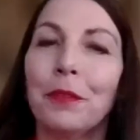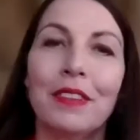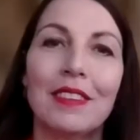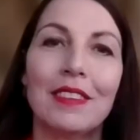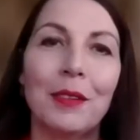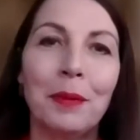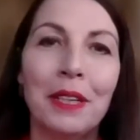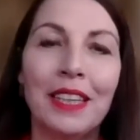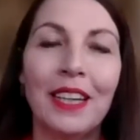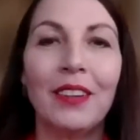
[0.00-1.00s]
Professor
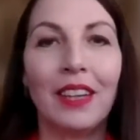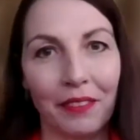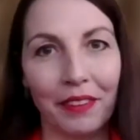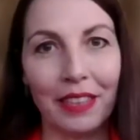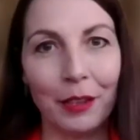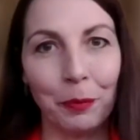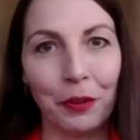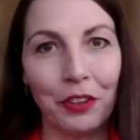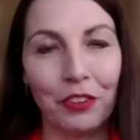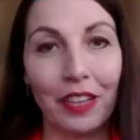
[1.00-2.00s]
Domingo. I really
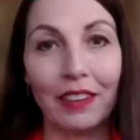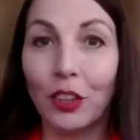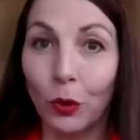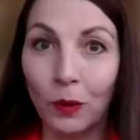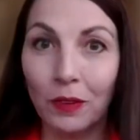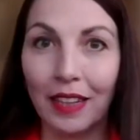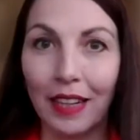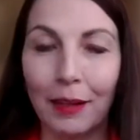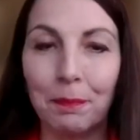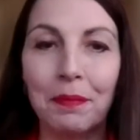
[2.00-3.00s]
appreciate your
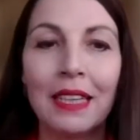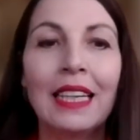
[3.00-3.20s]
time.